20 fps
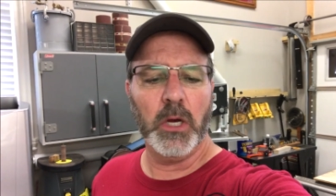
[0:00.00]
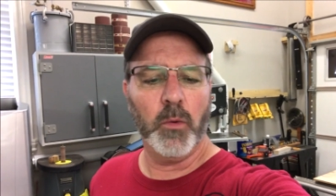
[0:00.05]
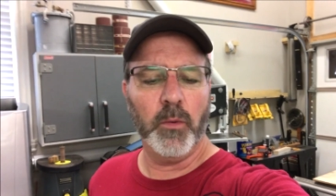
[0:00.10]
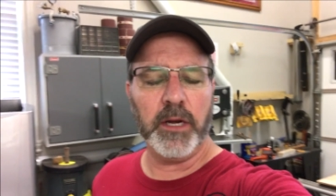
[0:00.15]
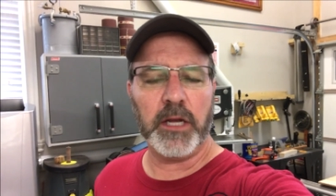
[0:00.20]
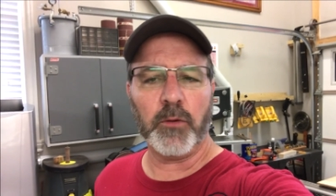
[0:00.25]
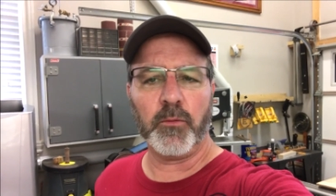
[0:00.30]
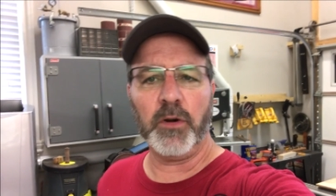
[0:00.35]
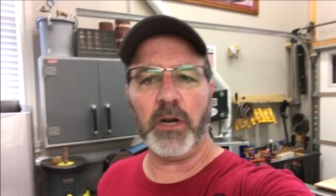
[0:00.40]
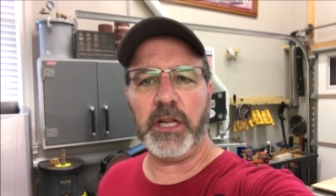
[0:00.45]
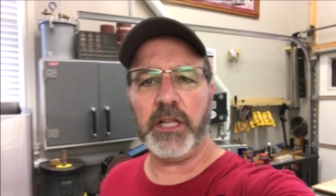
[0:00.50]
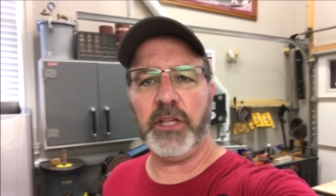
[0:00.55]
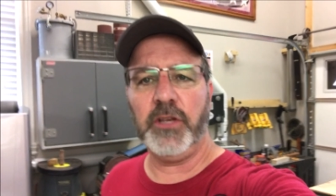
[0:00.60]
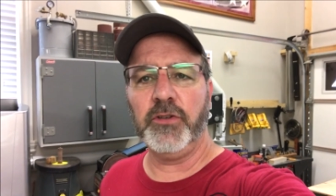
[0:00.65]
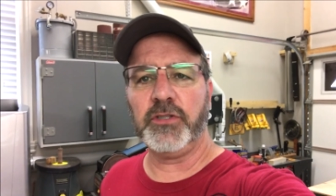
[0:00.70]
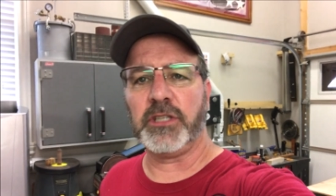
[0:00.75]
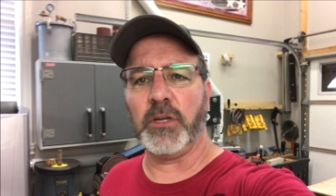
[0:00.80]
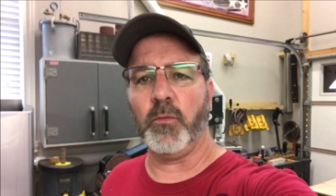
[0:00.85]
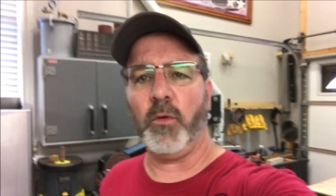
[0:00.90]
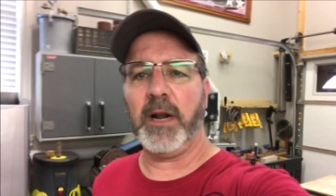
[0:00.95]
We could really
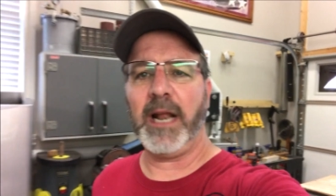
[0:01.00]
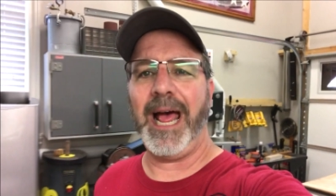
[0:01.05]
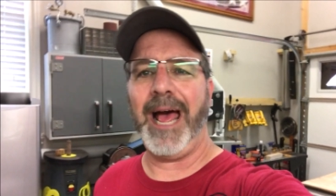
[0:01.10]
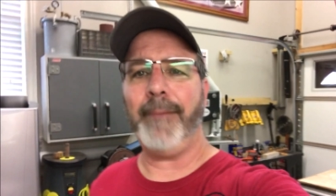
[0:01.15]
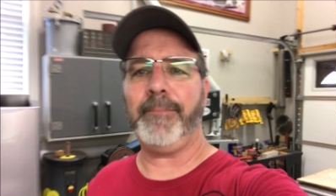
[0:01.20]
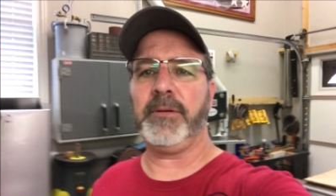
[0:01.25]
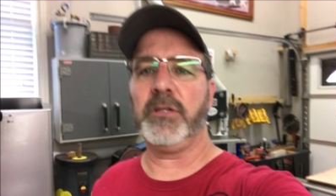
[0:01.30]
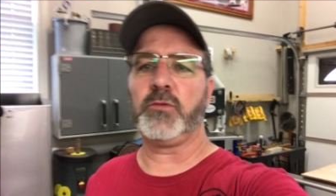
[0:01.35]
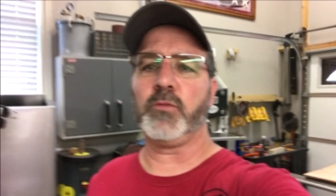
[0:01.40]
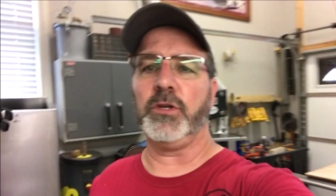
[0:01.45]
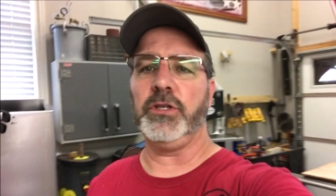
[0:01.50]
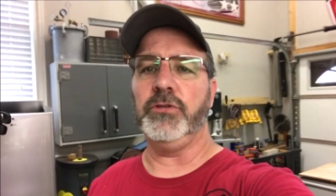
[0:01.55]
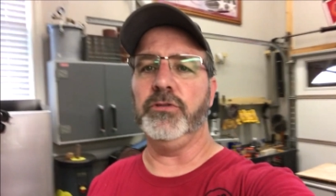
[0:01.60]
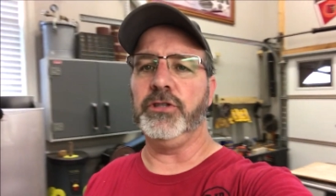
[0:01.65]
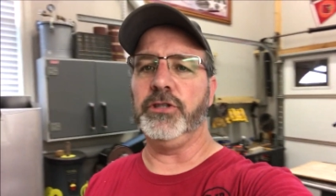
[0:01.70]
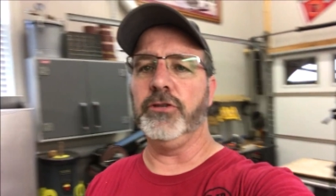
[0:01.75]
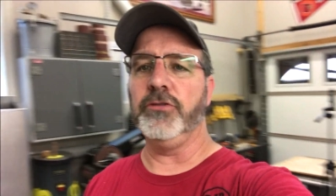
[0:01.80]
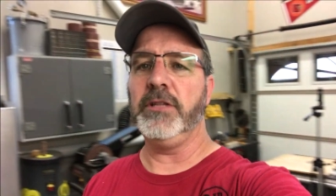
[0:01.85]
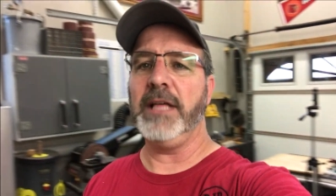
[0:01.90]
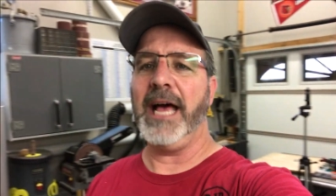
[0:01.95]
use it. What happens when you
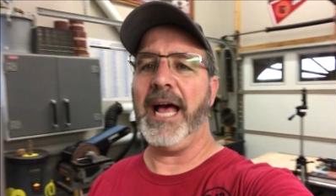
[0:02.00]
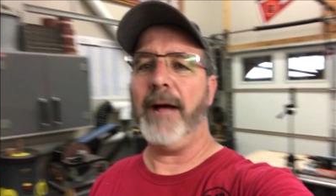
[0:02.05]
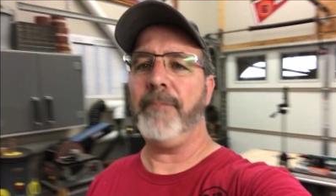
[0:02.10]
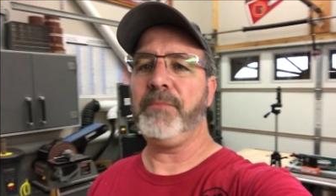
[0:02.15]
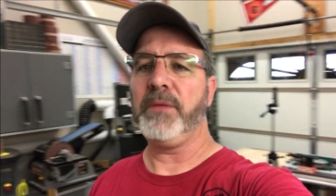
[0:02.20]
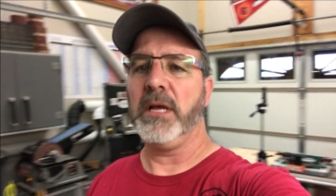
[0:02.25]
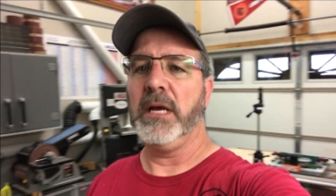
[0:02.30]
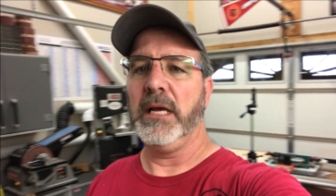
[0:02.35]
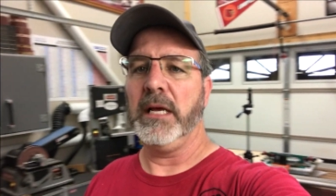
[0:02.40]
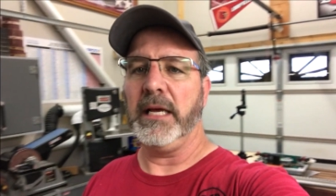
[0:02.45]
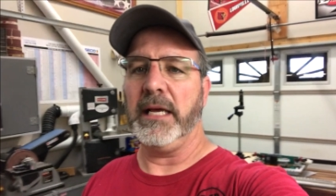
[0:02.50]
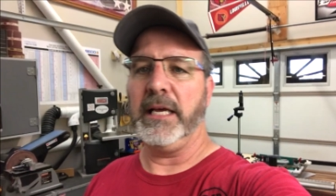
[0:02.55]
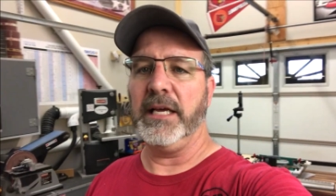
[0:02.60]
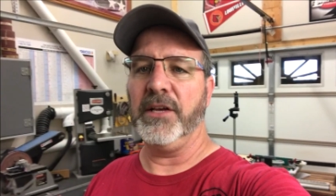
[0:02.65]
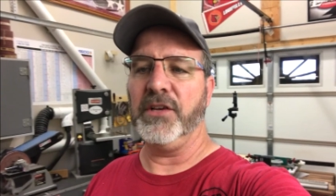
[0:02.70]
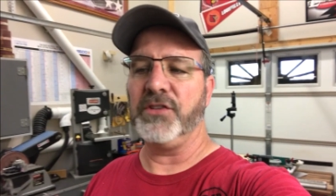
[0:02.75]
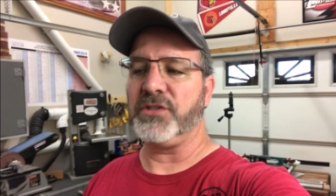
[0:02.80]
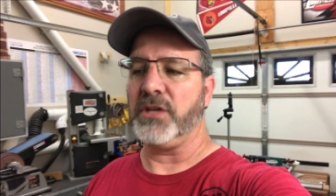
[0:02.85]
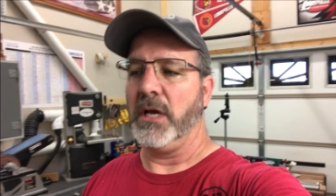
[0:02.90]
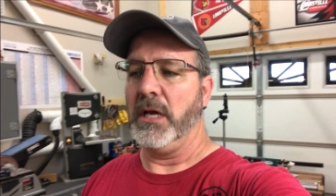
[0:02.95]
do that
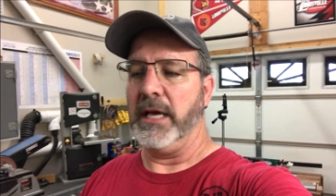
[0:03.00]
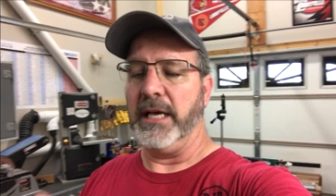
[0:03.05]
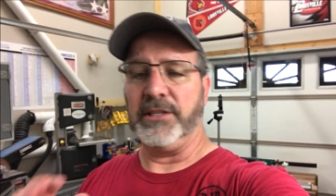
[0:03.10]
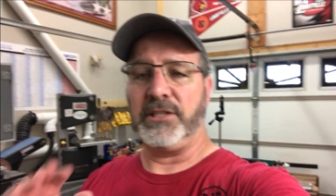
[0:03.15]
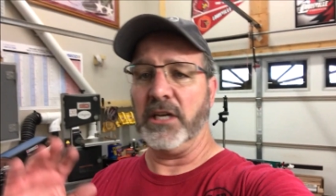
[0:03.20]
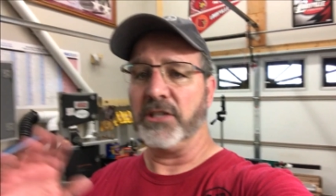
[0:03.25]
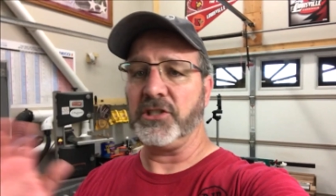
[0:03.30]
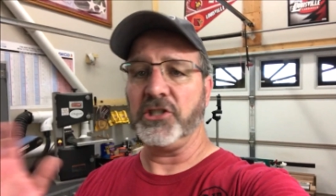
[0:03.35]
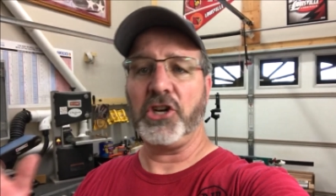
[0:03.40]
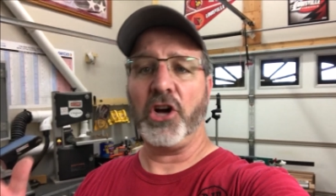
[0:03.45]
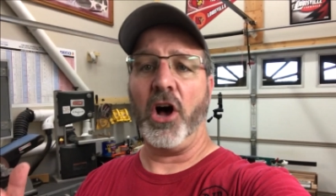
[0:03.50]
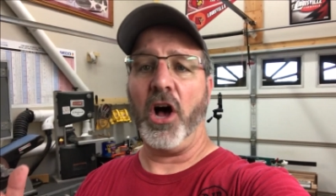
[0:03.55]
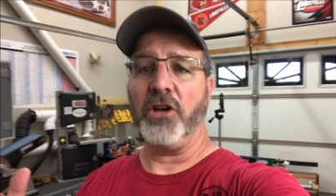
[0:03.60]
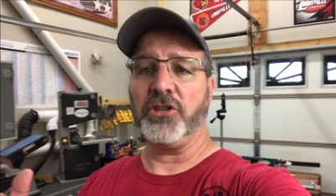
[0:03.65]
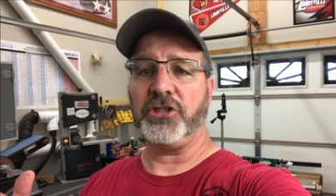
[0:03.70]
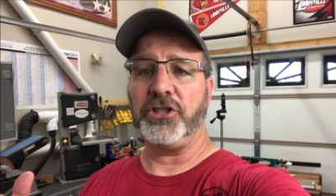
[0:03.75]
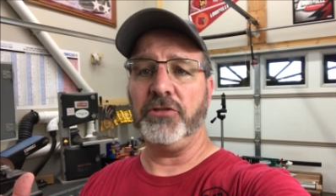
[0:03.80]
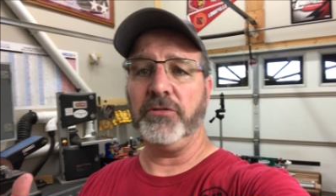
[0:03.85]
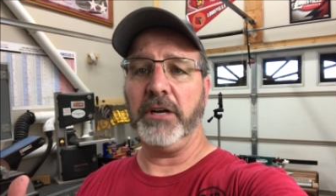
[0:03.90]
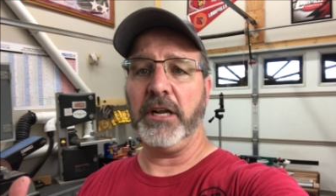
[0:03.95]
is it doesn't
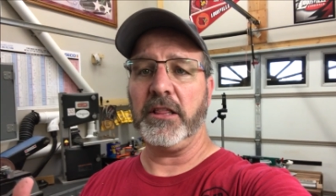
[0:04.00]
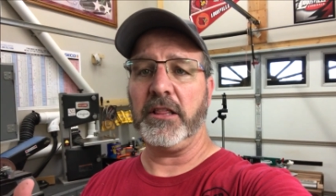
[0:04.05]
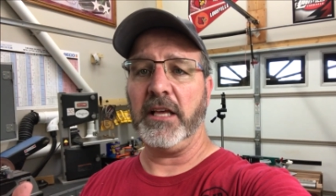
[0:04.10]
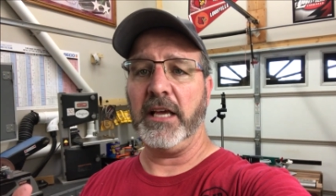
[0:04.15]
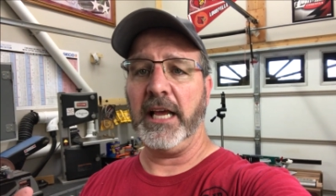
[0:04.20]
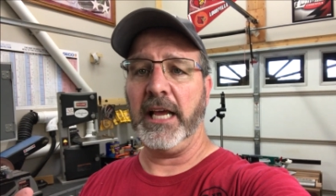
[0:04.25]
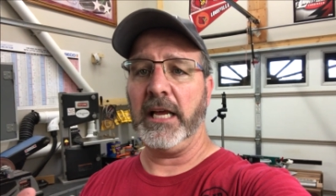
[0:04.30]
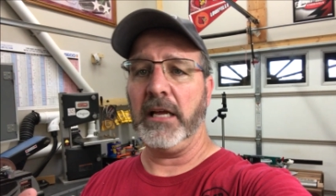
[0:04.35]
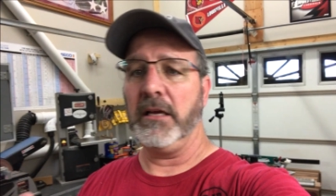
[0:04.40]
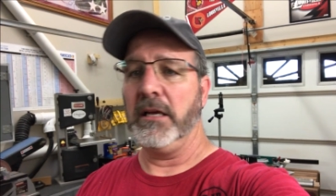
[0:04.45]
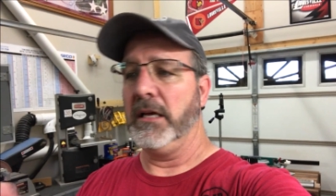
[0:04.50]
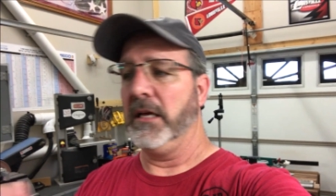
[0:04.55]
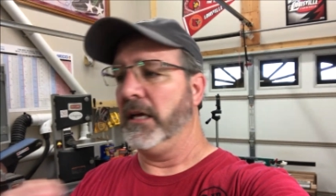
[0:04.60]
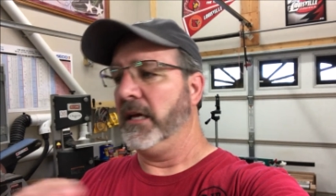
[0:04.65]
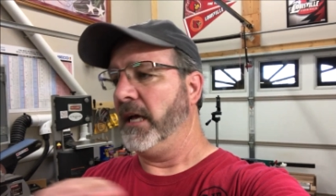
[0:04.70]
cost you anything.